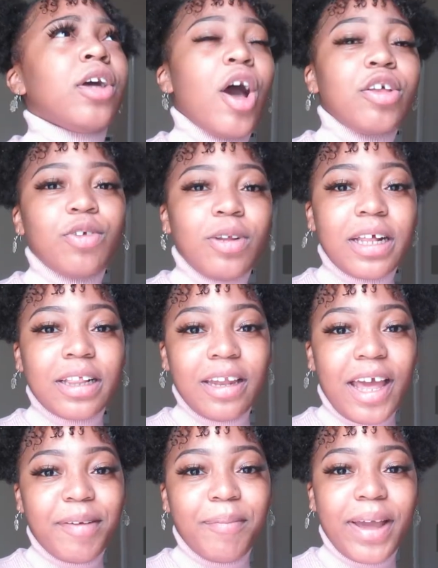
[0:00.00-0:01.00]
Also click the
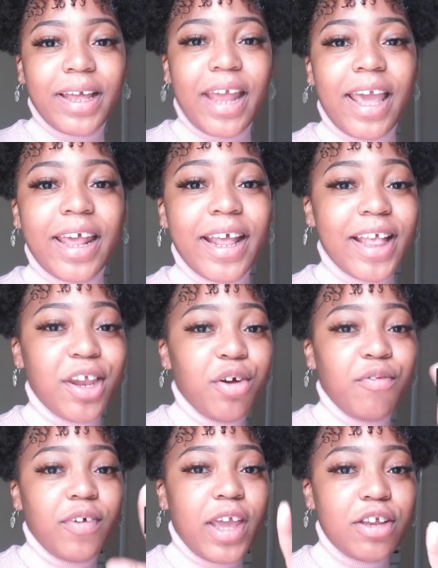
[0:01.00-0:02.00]
like button and hit that
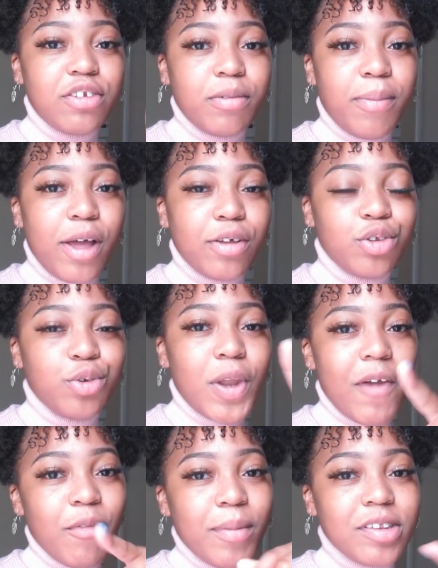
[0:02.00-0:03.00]
notification bell so you
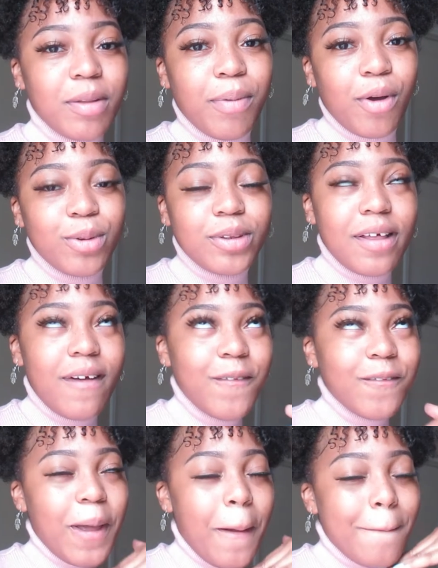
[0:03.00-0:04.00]
never miss a post
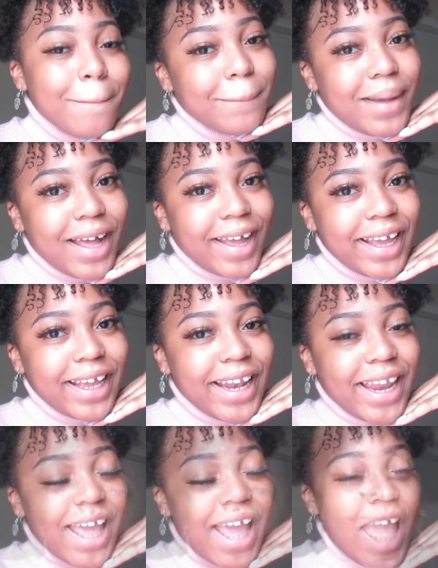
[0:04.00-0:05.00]
of
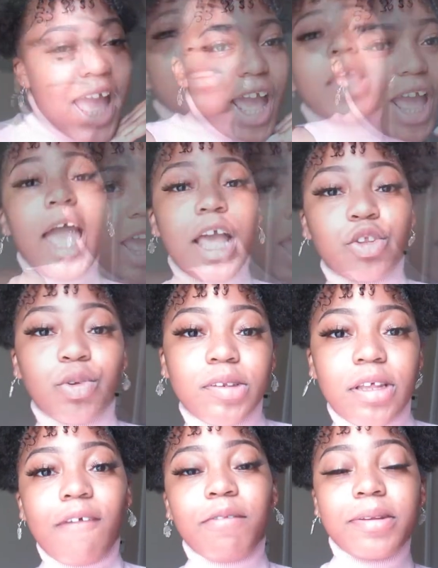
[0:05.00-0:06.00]
mine. As you can
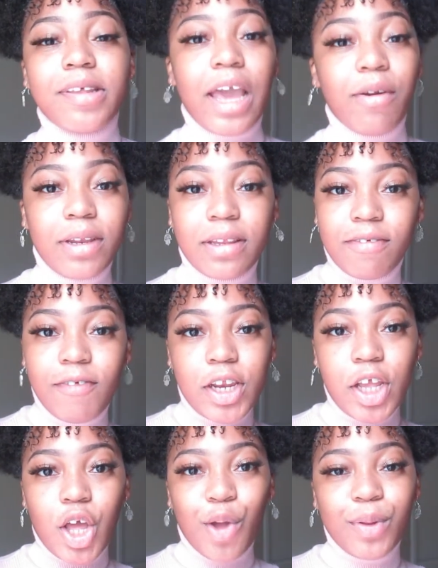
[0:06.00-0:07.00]
tell from the title of this
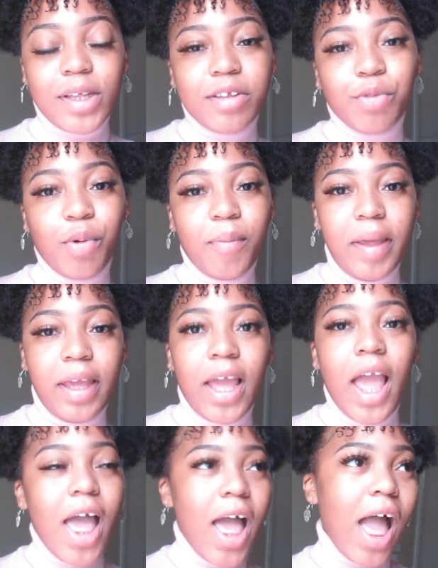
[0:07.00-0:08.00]
video, this will be
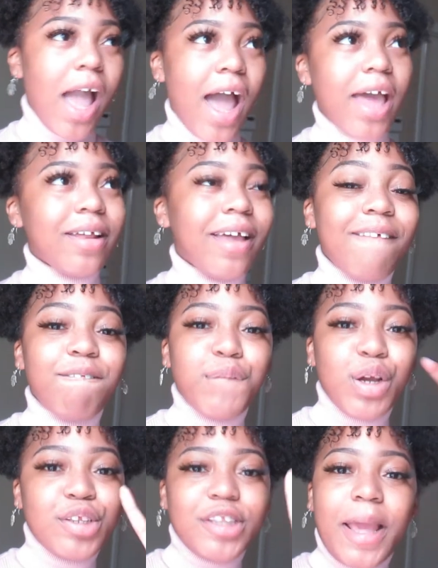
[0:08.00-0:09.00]
a kind of like
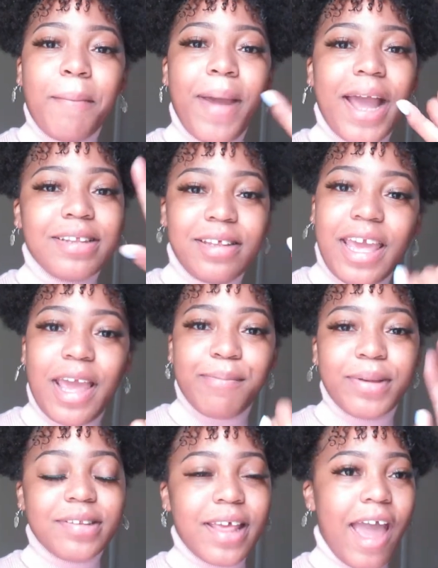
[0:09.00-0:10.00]
first day back to
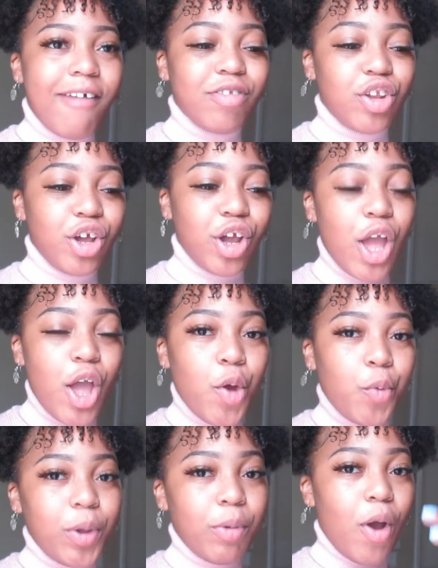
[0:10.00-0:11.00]
campus after
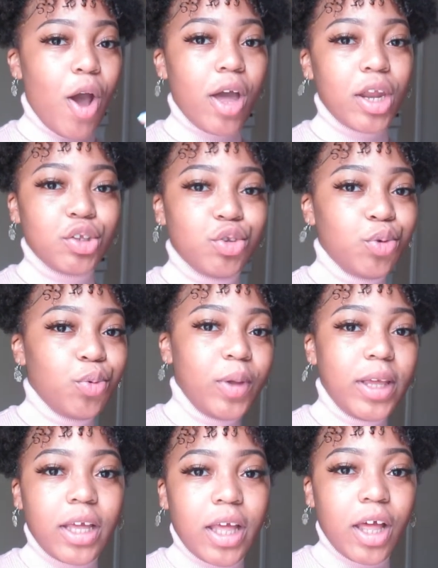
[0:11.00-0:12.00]
we were on a 2-week